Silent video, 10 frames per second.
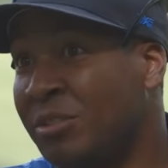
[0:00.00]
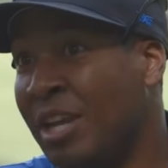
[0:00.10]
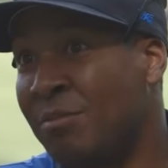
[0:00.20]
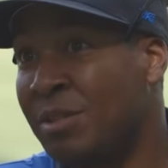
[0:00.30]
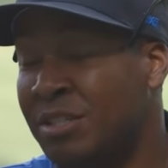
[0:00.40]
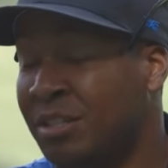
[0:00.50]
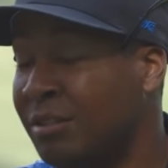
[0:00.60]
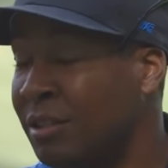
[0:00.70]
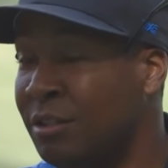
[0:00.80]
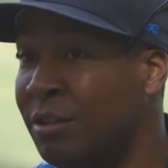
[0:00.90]
you can't be,
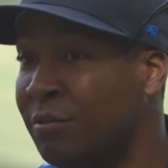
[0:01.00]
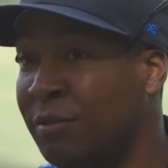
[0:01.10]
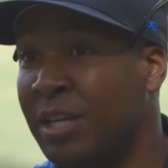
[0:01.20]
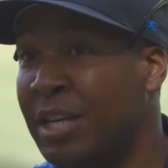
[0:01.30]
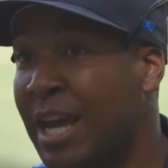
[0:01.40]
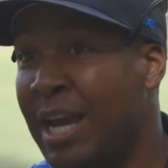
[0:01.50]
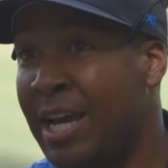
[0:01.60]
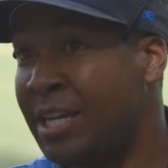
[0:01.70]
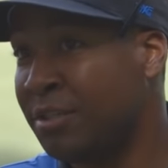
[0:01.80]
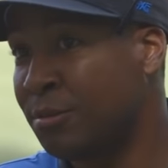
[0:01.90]
you know, afraid to
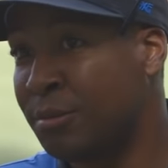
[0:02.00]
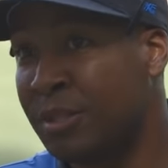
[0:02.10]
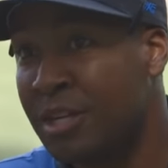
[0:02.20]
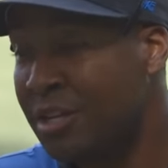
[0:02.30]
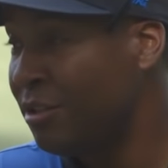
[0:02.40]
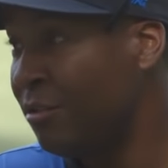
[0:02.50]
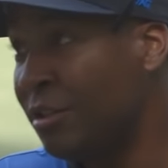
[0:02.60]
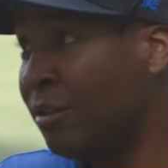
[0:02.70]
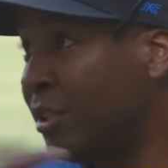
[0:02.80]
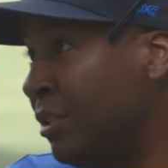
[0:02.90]
ask or, you
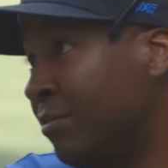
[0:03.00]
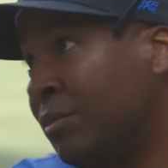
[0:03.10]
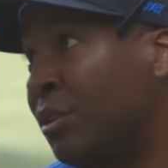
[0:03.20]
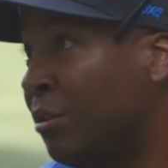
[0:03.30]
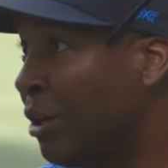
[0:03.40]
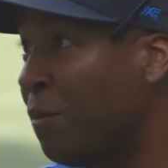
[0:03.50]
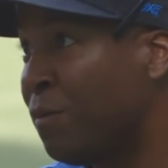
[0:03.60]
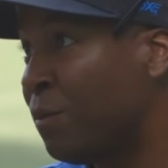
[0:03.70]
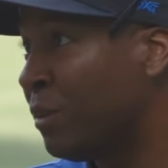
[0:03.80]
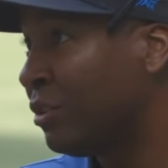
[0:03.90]
know, to, you know, go
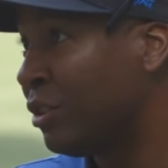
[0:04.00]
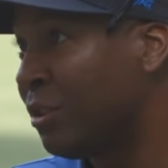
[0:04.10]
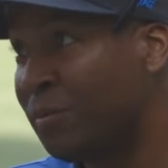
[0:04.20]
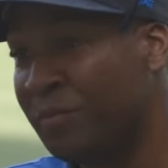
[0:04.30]
for it. So,